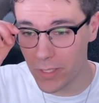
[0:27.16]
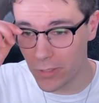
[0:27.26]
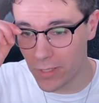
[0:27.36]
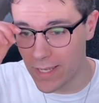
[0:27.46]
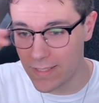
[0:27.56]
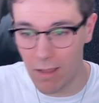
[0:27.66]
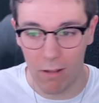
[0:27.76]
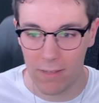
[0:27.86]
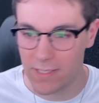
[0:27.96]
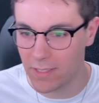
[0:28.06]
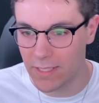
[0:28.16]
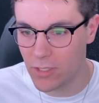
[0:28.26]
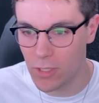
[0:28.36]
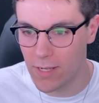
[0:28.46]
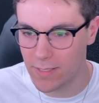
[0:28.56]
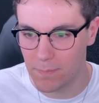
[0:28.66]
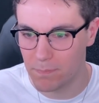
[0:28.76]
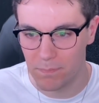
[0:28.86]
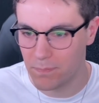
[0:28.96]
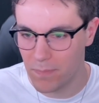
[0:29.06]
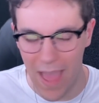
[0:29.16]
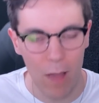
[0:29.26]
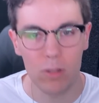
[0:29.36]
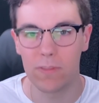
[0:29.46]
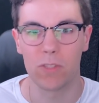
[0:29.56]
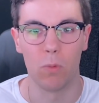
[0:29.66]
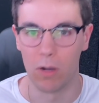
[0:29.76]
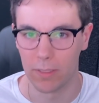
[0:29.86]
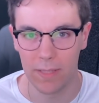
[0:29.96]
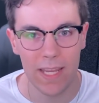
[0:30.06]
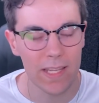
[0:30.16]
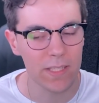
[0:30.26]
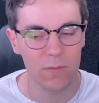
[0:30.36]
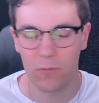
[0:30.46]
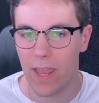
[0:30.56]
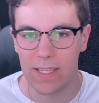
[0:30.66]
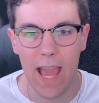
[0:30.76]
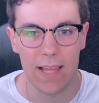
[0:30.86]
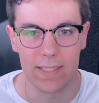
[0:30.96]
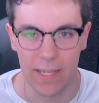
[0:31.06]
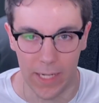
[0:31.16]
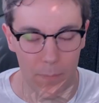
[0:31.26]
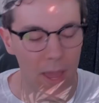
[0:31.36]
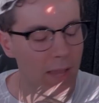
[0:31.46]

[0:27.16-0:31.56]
Reader is honestly just out of this world. It is fantastic, and